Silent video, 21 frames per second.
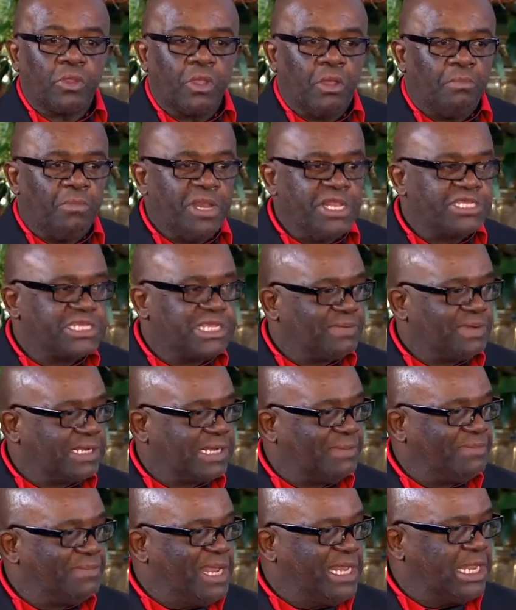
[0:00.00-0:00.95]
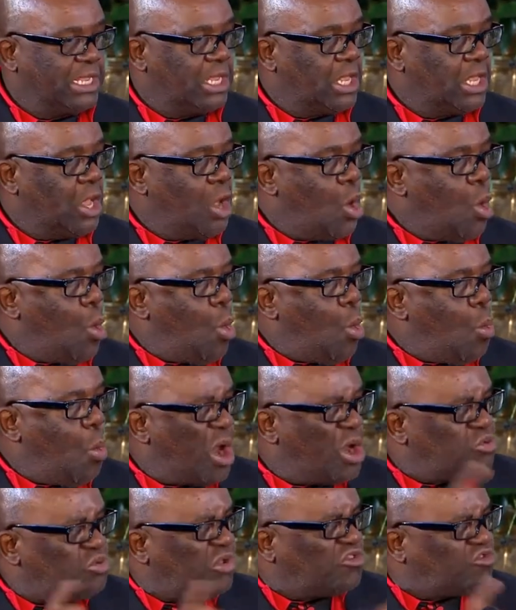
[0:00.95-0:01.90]
Minister Bajamini,
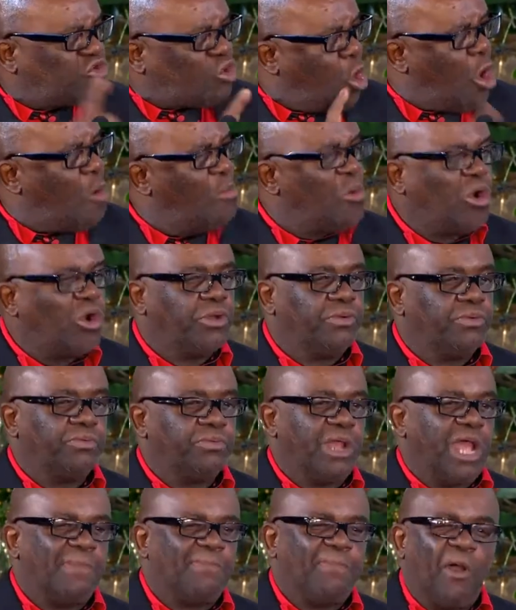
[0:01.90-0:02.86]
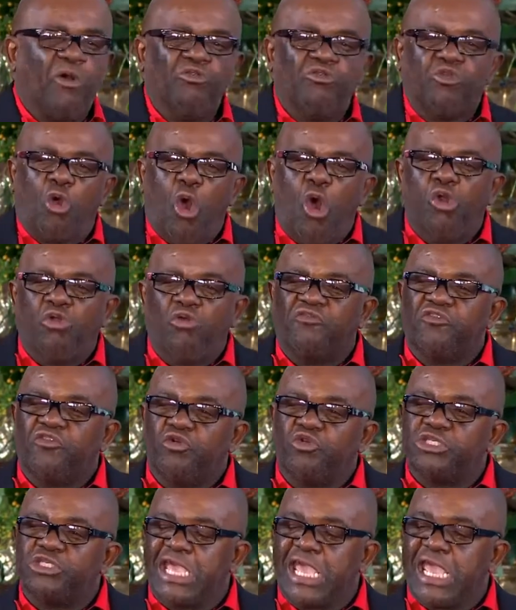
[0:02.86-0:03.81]
what was common about all of
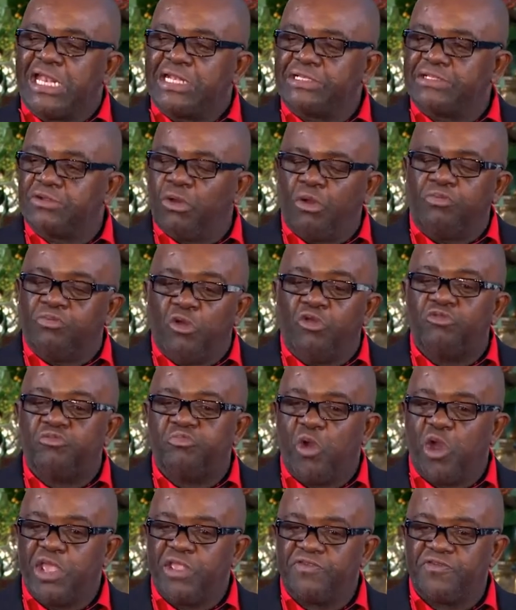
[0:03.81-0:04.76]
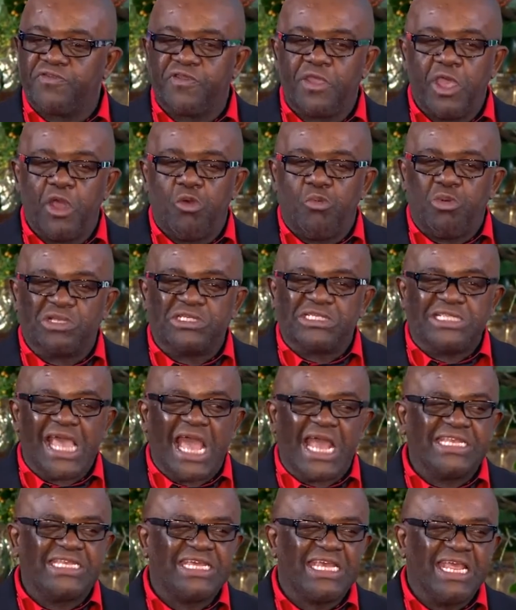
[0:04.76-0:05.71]
those girls, of those boys, was
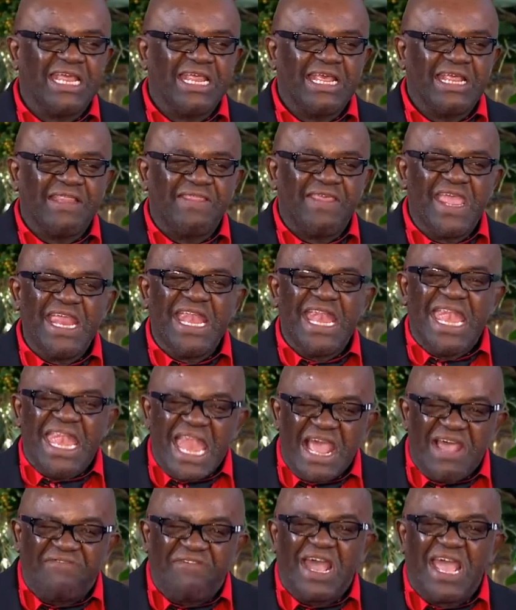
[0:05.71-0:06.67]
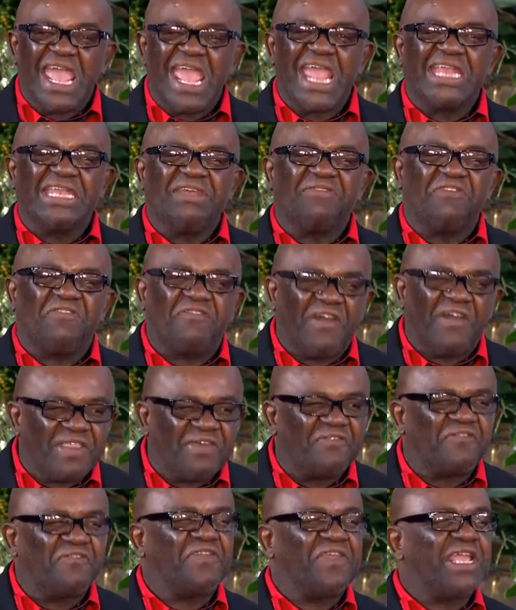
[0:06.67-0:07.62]
that they never had a
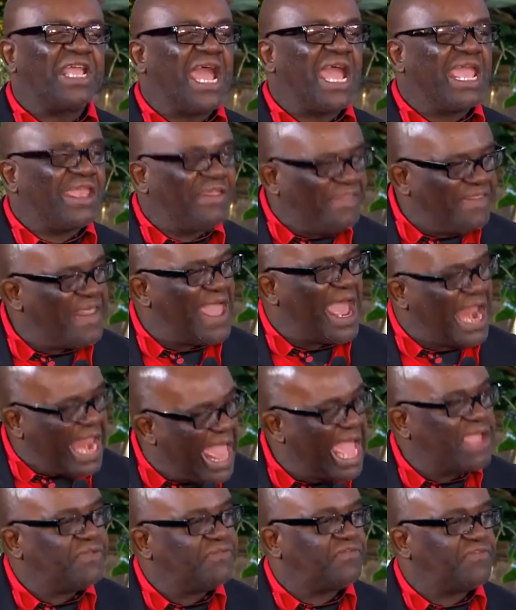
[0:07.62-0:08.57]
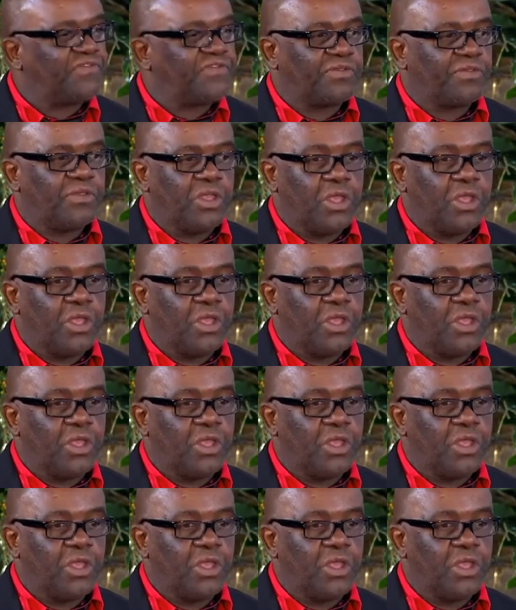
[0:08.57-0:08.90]
father figure in their lives.